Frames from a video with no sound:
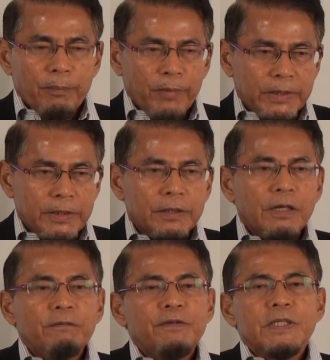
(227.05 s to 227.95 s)

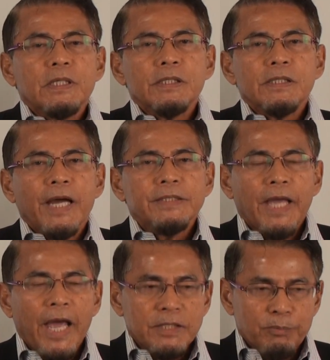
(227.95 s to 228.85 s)
material physical science
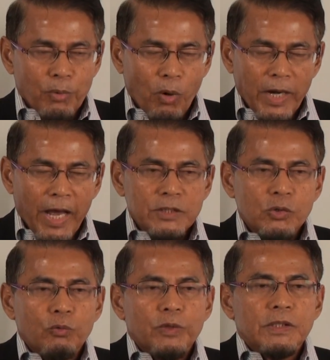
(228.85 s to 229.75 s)
has brought us
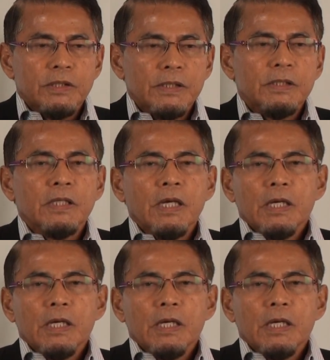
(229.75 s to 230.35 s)
towards this